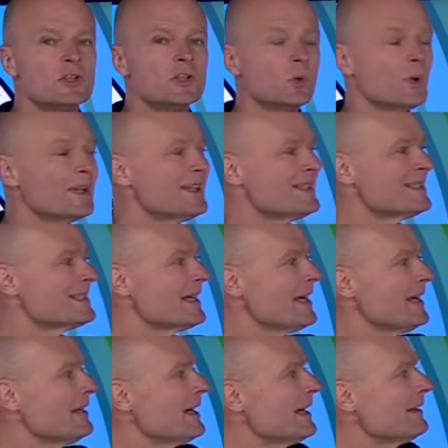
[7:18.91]
So when they
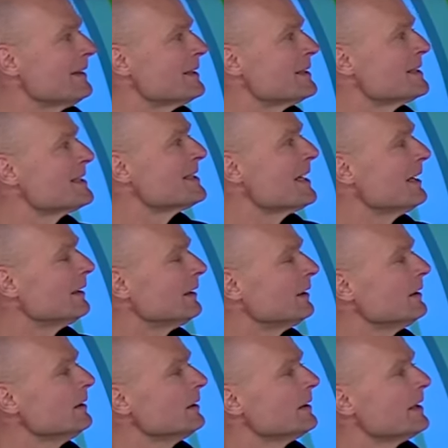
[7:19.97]
say that the
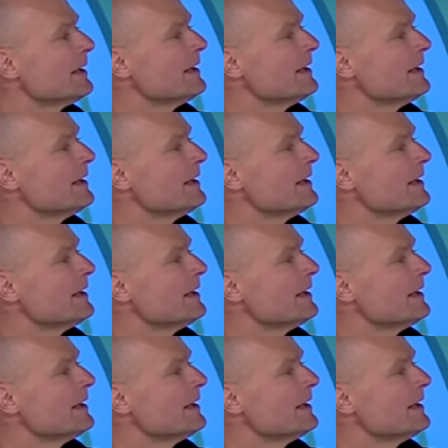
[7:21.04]
cell